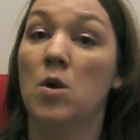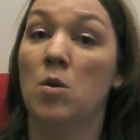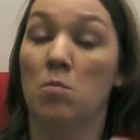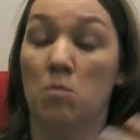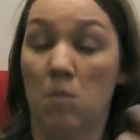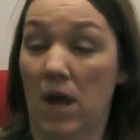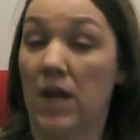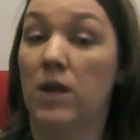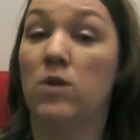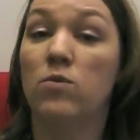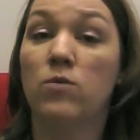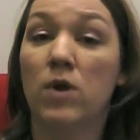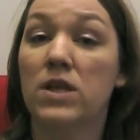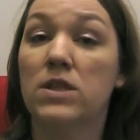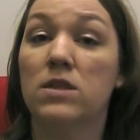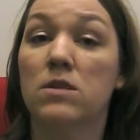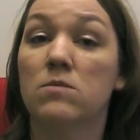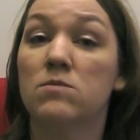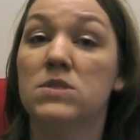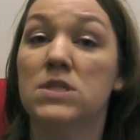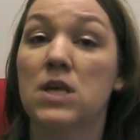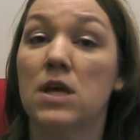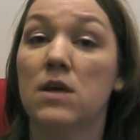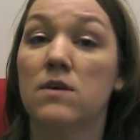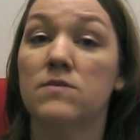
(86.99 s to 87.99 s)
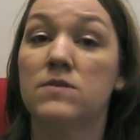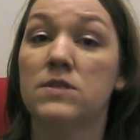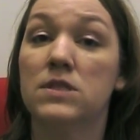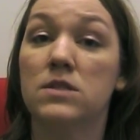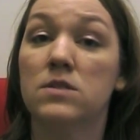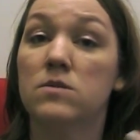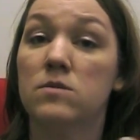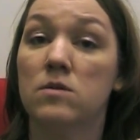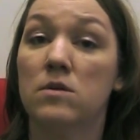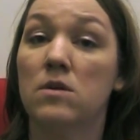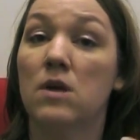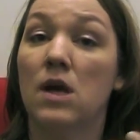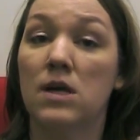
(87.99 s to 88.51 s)
might rate themselves
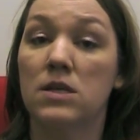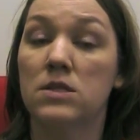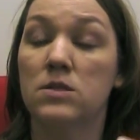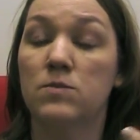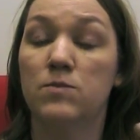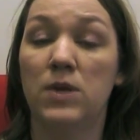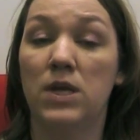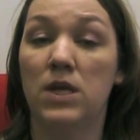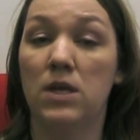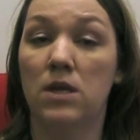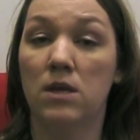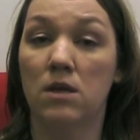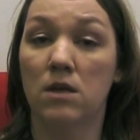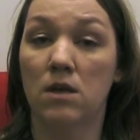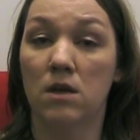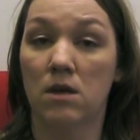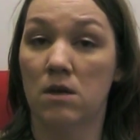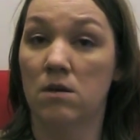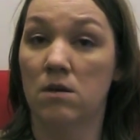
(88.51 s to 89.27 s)
as being